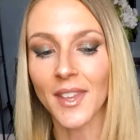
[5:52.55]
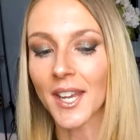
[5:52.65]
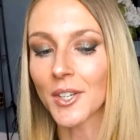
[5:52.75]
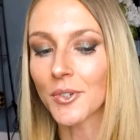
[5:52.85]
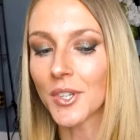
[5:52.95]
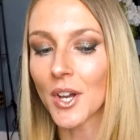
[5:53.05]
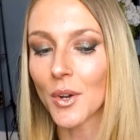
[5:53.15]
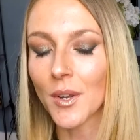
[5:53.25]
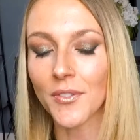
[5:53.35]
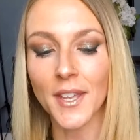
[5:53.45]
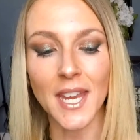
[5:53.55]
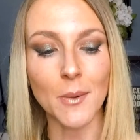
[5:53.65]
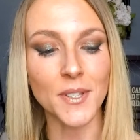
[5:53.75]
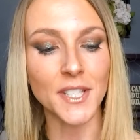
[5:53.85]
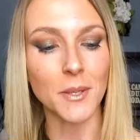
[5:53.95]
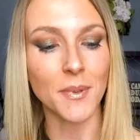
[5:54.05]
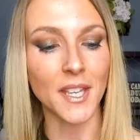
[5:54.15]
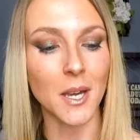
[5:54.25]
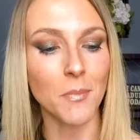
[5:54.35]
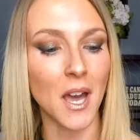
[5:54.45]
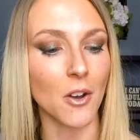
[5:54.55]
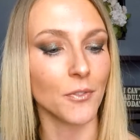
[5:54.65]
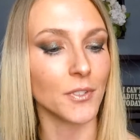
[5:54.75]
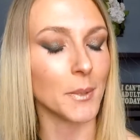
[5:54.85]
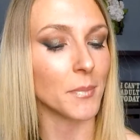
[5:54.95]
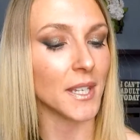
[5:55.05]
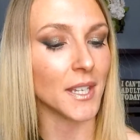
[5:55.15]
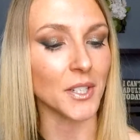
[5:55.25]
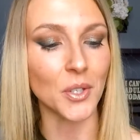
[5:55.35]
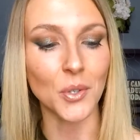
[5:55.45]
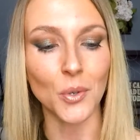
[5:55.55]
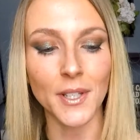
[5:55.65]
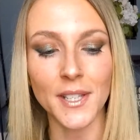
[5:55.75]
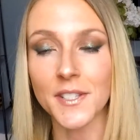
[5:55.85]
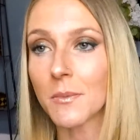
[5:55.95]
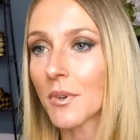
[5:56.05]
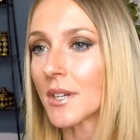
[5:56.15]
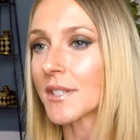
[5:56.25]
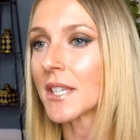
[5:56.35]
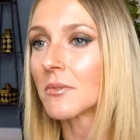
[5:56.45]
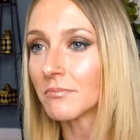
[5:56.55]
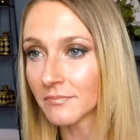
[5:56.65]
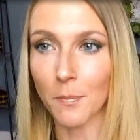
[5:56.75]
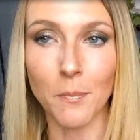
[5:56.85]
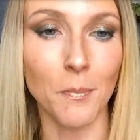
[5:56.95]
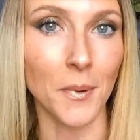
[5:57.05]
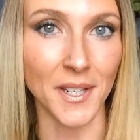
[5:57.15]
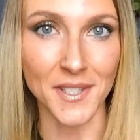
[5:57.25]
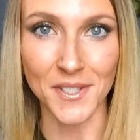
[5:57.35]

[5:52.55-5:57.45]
I don't know if the camera's gonna pick up how flippy and cool it is in person, but it's